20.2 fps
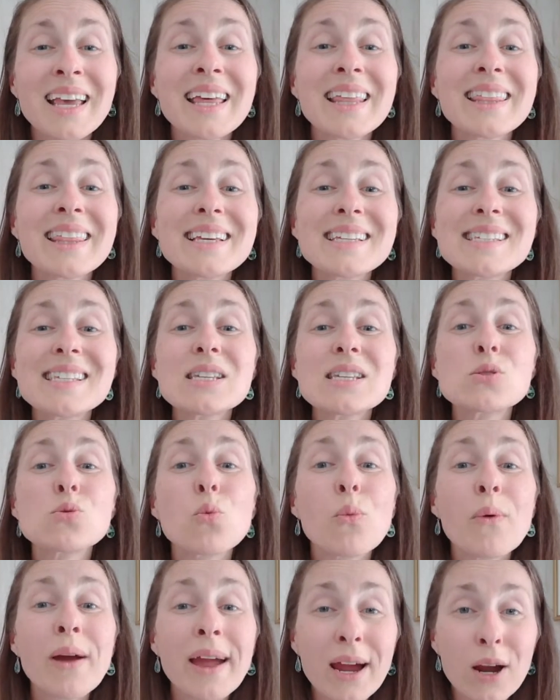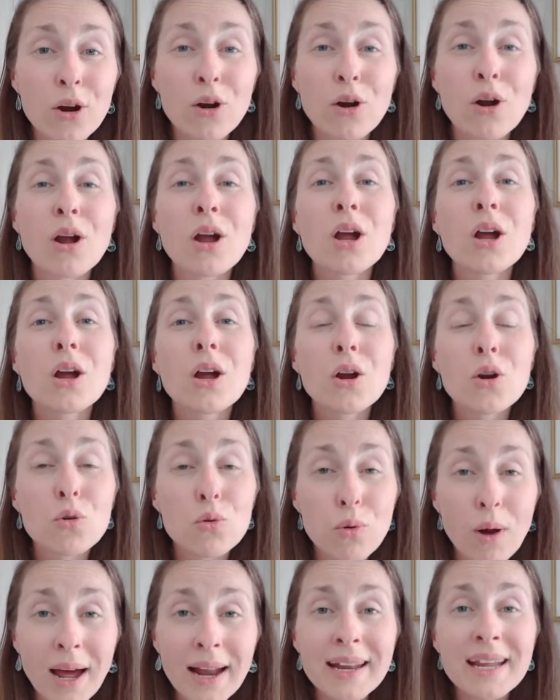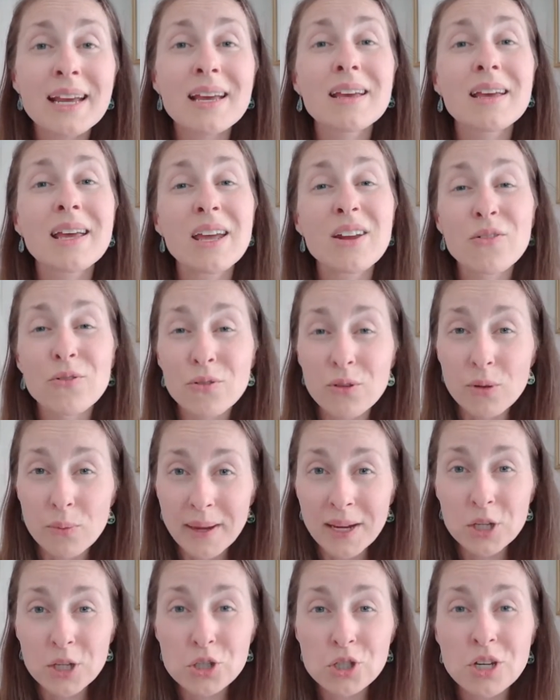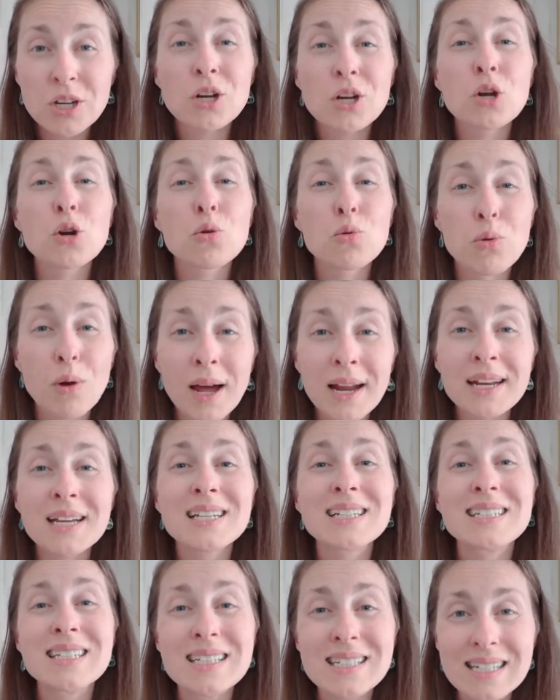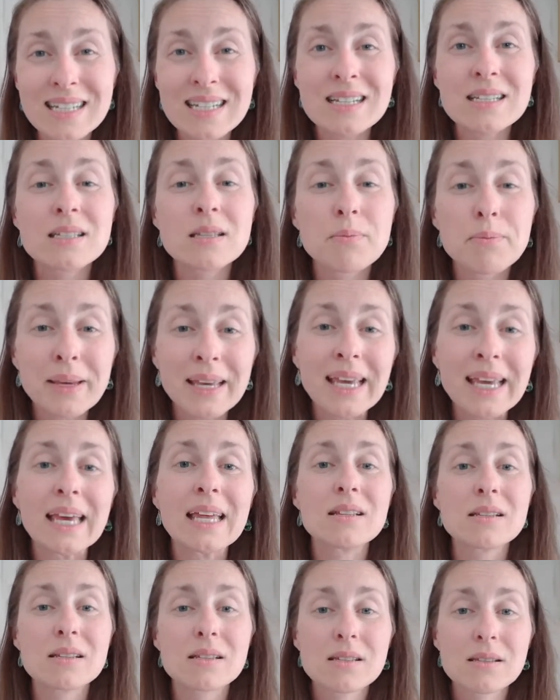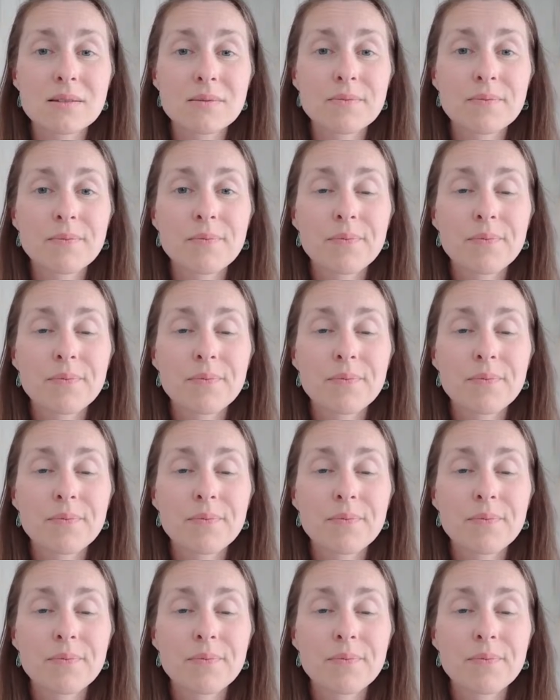This is where chronic inflammation, chronic disease begins.